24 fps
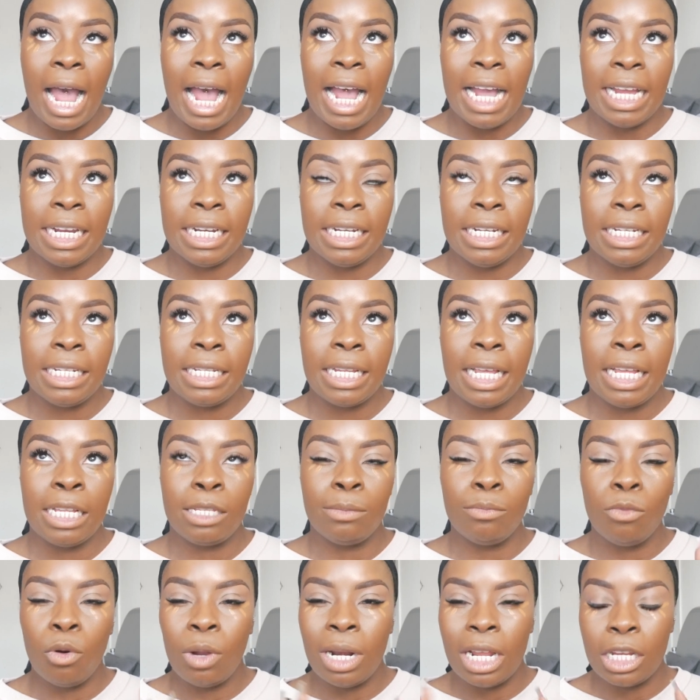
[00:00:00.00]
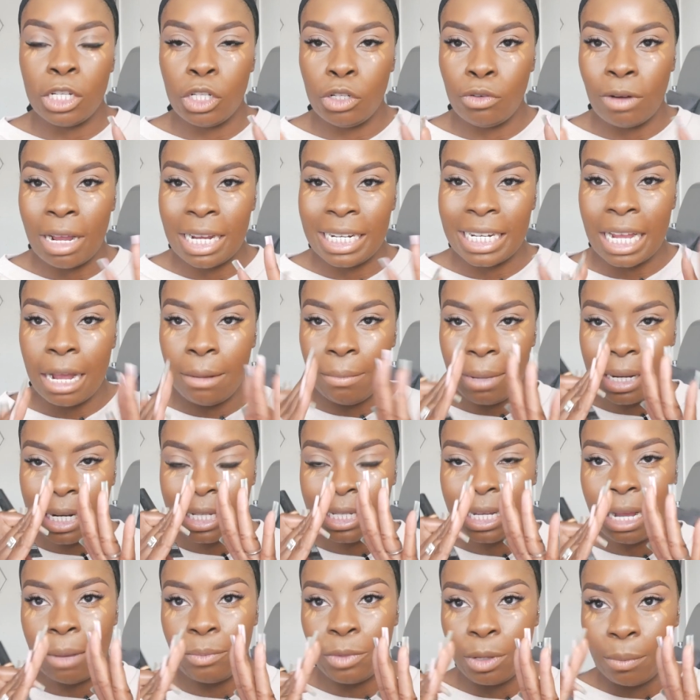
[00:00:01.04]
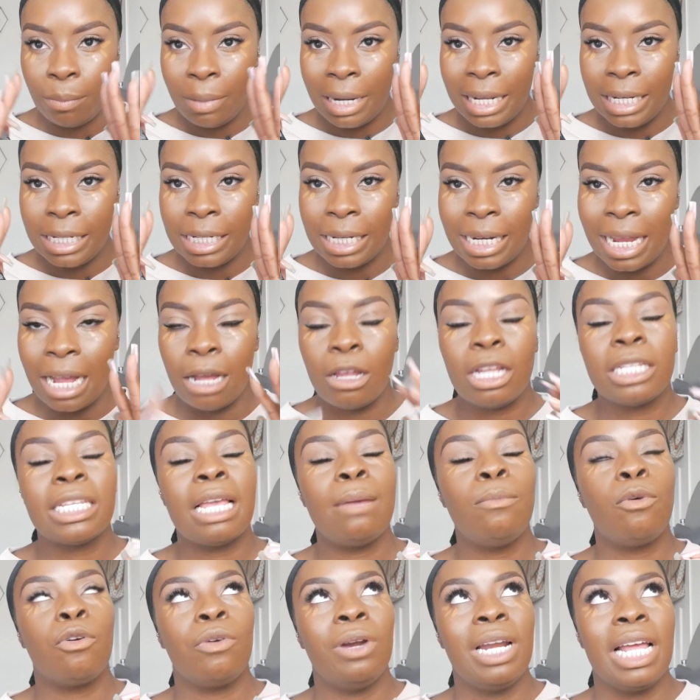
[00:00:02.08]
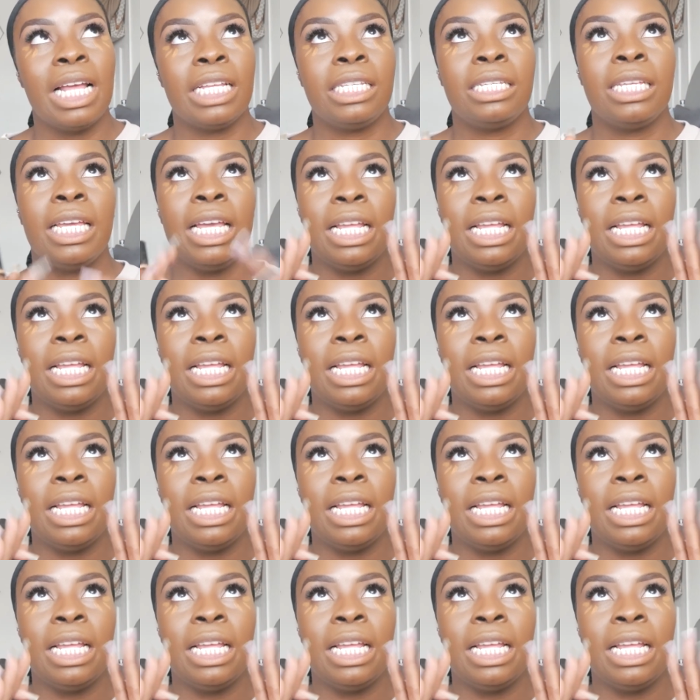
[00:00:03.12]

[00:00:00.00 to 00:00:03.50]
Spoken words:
and it's more or less dried down by the time you're blending it out. I say more or less,